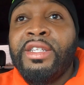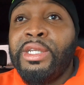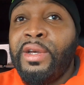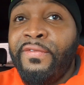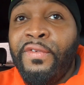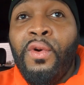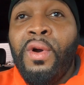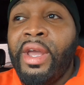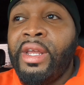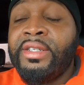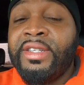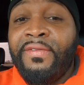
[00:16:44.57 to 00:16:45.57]
to
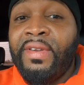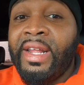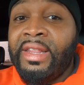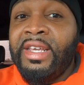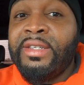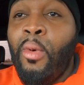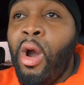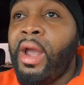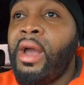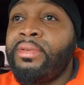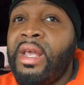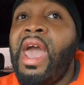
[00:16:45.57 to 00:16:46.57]
avoid stuff like these
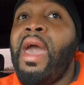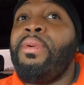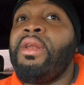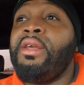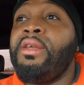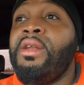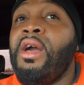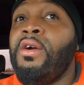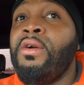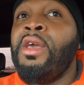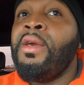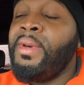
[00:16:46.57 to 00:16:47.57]
markups happening, you
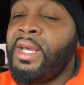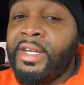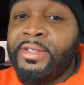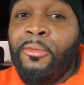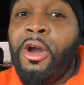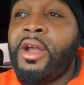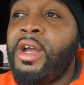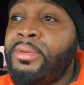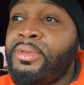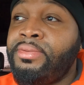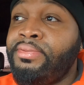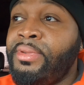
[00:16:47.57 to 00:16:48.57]
know, because
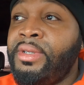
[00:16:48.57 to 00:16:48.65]
markups,